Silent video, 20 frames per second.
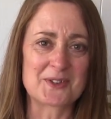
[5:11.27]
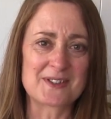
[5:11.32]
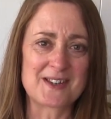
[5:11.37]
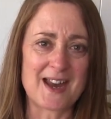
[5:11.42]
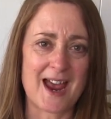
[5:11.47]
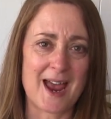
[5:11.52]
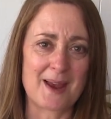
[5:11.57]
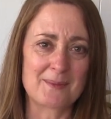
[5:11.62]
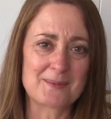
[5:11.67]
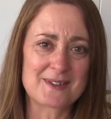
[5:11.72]

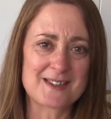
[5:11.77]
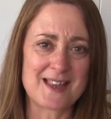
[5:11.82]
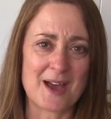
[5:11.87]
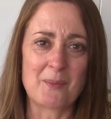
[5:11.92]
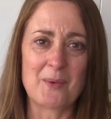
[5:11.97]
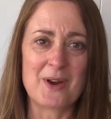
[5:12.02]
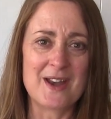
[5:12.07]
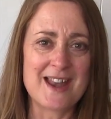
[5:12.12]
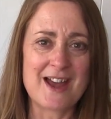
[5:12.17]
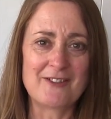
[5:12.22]
steps,
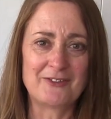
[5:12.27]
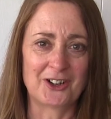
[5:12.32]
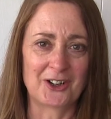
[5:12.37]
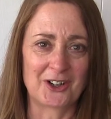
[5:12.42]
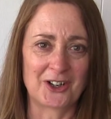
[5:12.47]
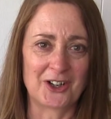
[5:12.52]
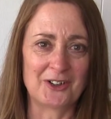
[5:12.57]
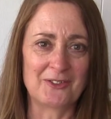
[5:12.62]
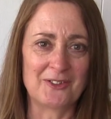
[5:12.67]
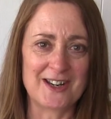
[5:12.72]
then we're never
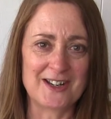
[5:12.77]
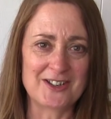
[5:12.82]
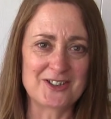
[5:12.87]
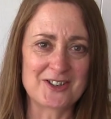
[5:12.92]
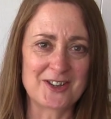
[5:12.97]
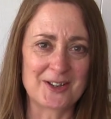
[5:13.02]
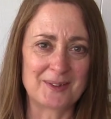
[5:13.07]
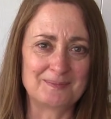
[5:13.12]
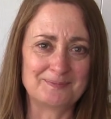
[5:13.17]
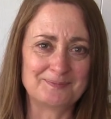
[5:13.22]
going to
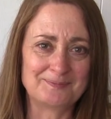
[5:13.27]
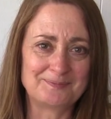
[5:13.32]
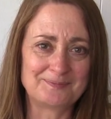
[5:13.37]
reach them.